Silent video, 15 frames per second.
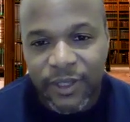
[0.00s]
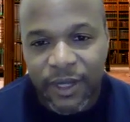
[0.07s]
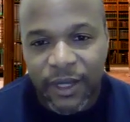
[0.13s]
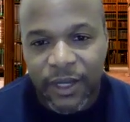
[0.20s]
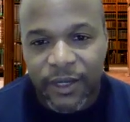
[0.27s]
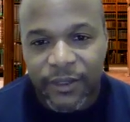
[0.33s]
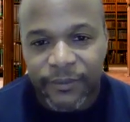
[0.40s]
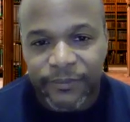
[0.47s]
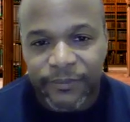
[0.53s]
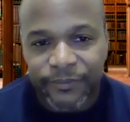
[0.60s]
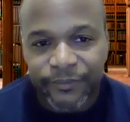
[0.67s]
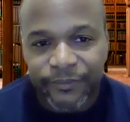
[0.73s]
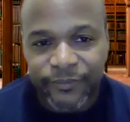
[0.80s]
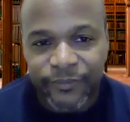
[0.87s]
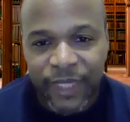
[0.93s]

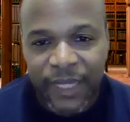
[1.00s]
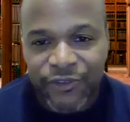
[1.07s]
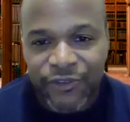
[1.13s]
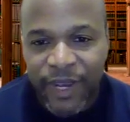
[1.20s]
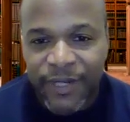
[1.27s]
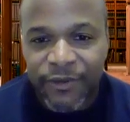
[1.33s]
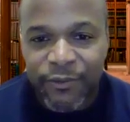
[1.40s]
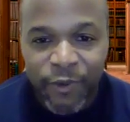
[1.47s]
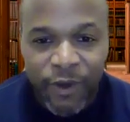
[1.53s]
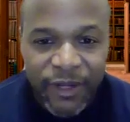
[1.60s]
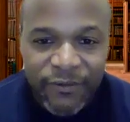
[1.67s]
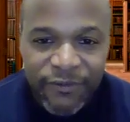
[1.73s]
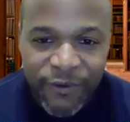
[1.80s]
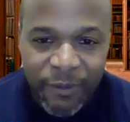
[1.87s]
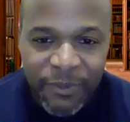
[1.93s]
I tried to
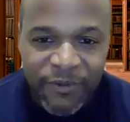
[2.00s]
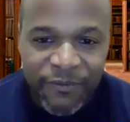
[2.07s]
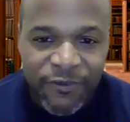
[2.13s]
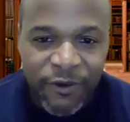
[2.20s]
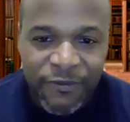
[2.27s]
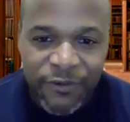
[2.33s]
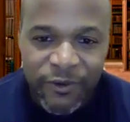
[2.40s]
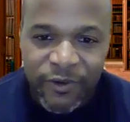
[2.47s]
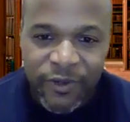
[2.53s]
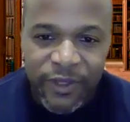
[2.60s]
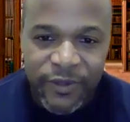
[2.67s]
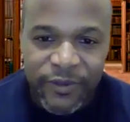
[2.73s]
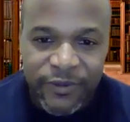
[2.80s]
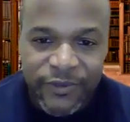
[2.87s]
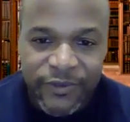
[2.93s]
run from it for a few
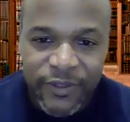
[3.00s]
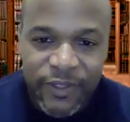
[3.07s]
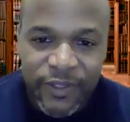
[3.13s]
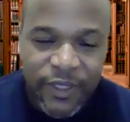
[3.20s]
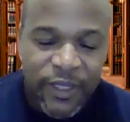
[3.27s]
years.